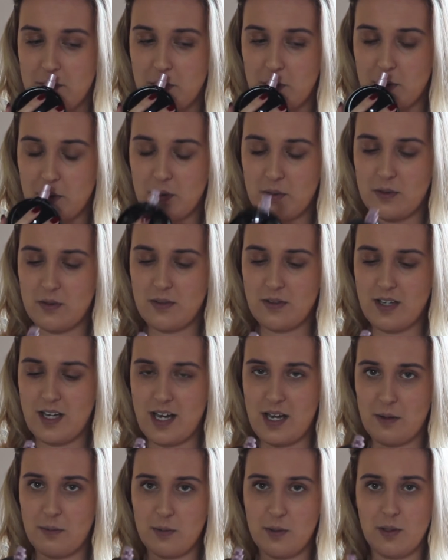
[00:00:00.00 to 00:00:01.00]
but
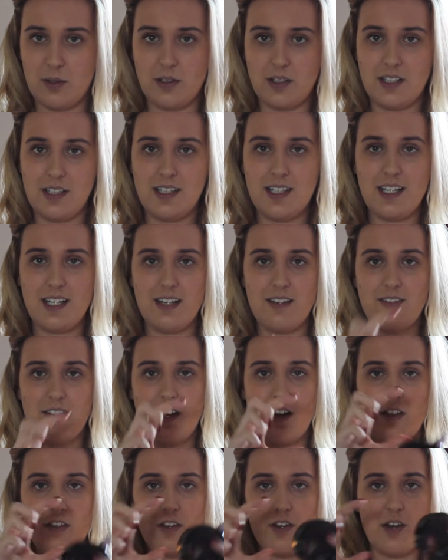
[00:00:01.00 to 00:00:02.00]
I will leave
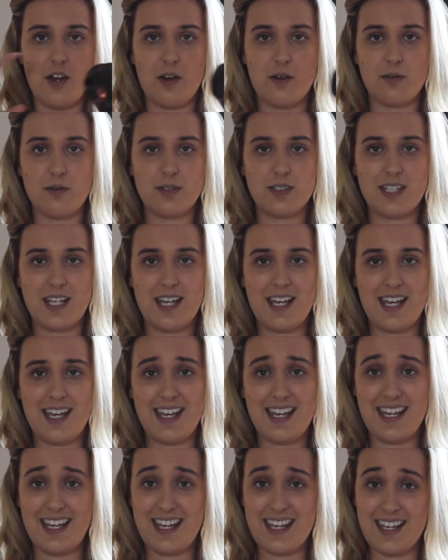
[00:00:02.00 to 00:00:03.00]
the note
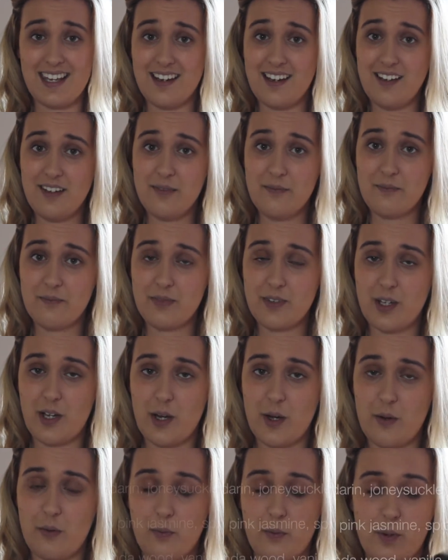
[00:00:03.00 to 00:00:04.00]
here
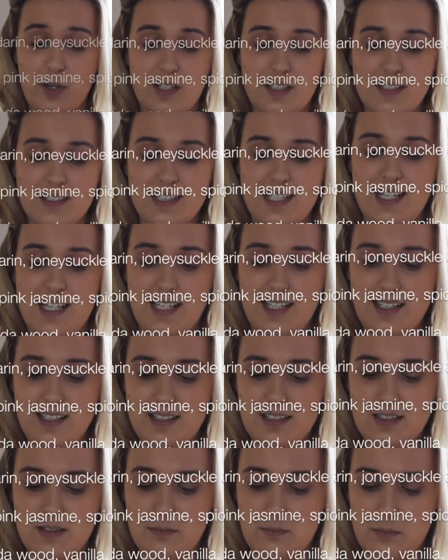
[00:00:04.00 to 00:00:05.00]
of what it's in it.
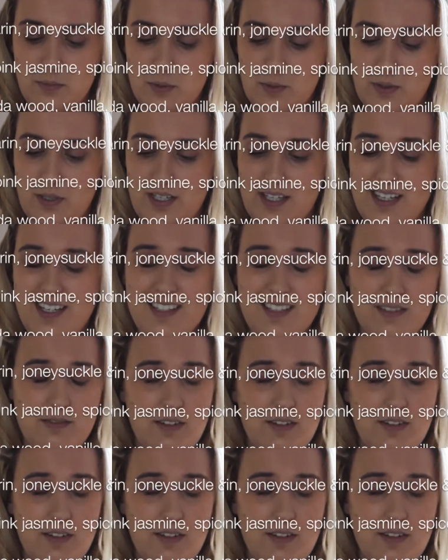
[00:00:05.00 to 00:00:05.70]
But it is